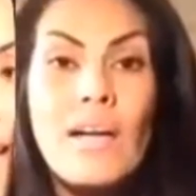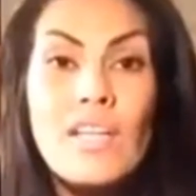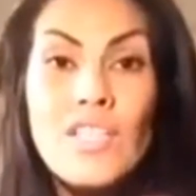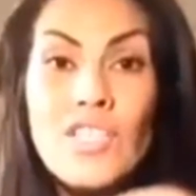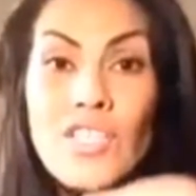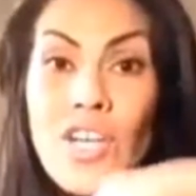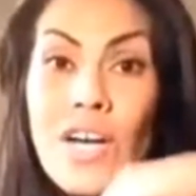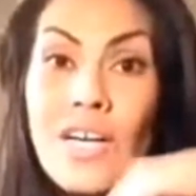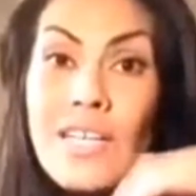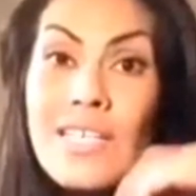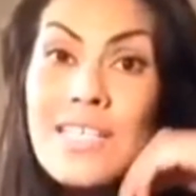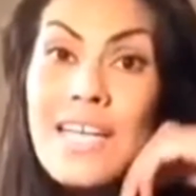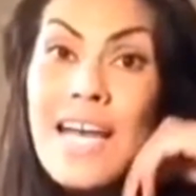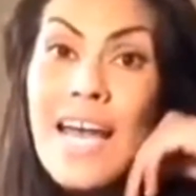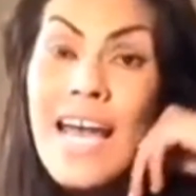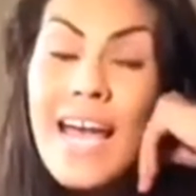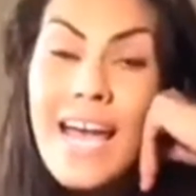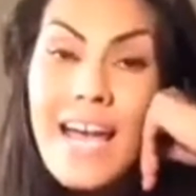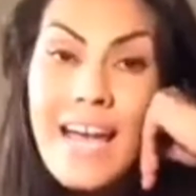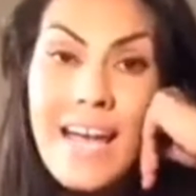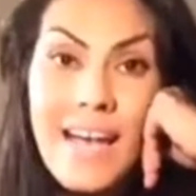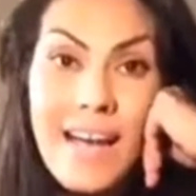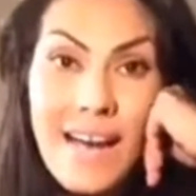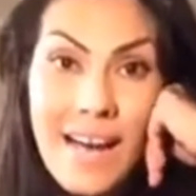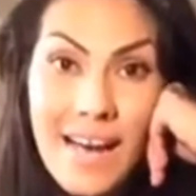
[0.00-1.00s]

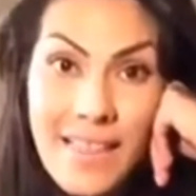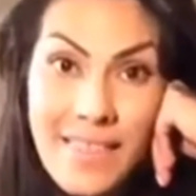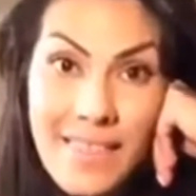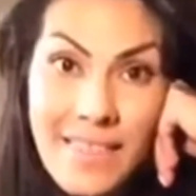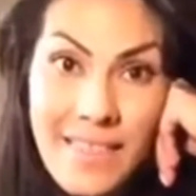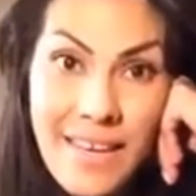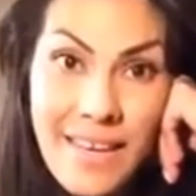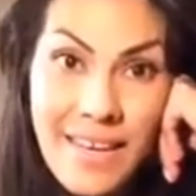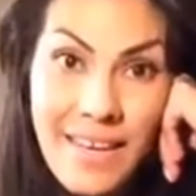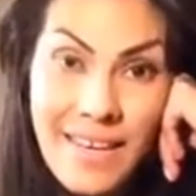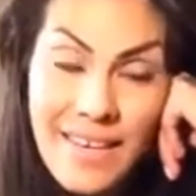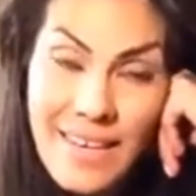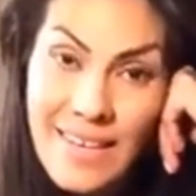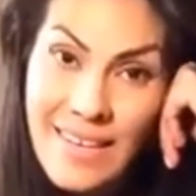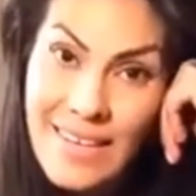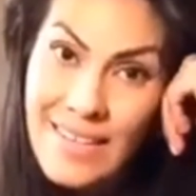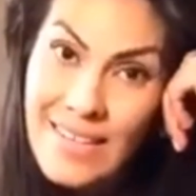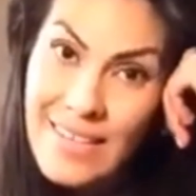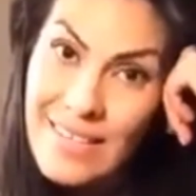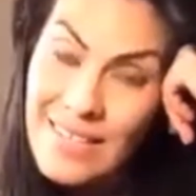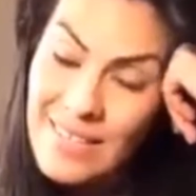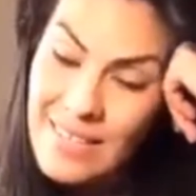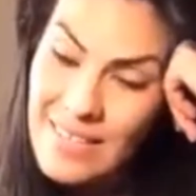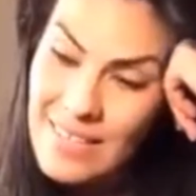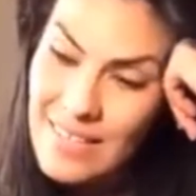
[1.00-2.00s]
Shantae, I think,
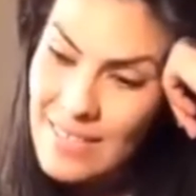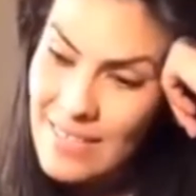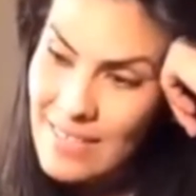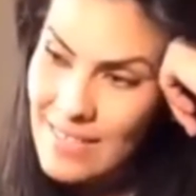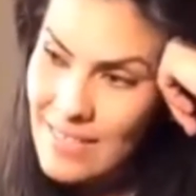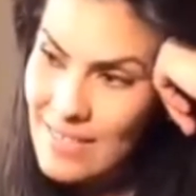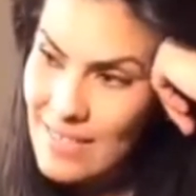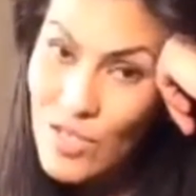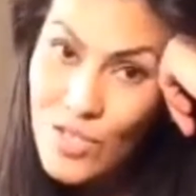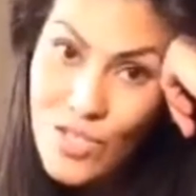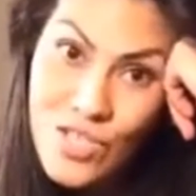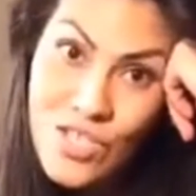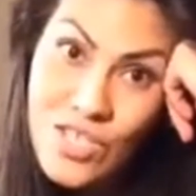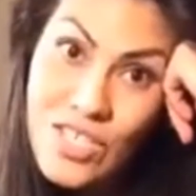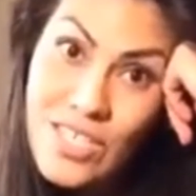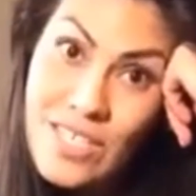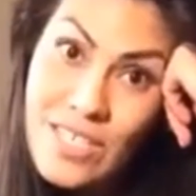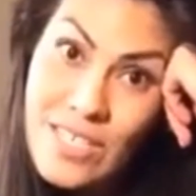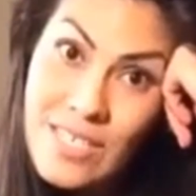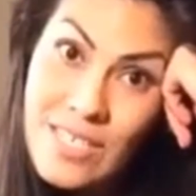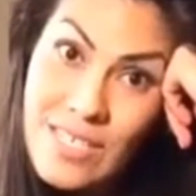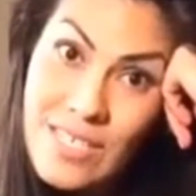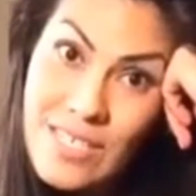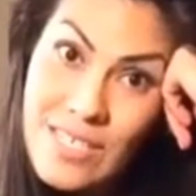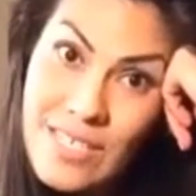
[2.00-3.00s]

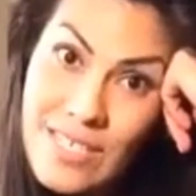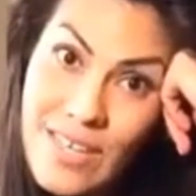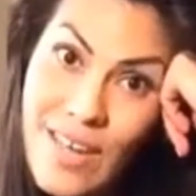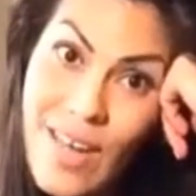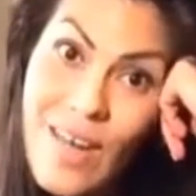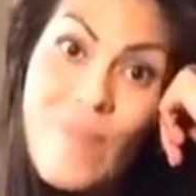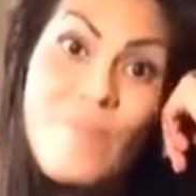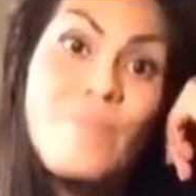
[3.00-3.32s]
she's